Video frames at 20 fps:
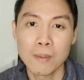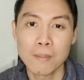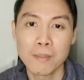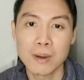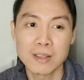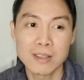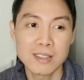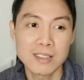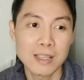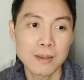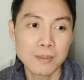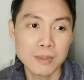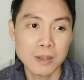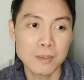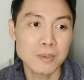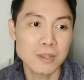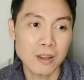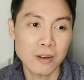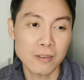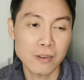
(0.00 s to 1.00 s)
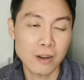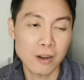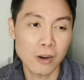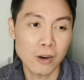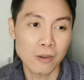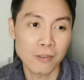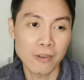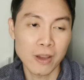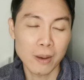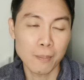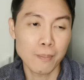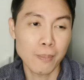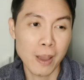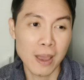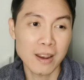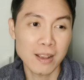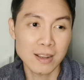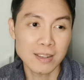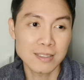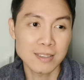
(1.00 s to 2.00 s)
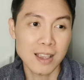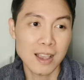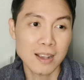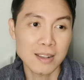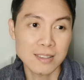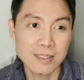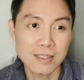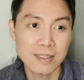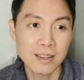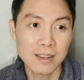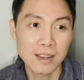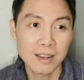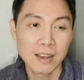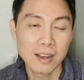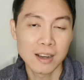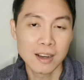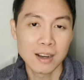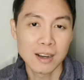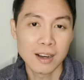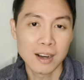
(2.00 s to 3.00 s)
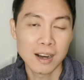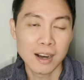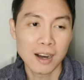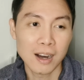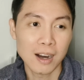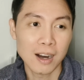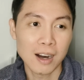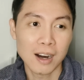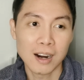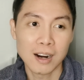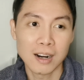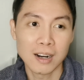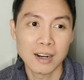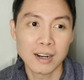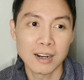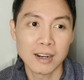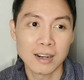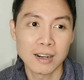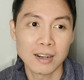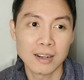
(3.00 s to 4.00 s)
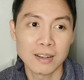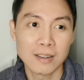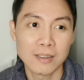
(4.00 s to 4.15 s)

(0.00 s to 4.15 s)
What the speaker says: but the symptoms of panic attacks are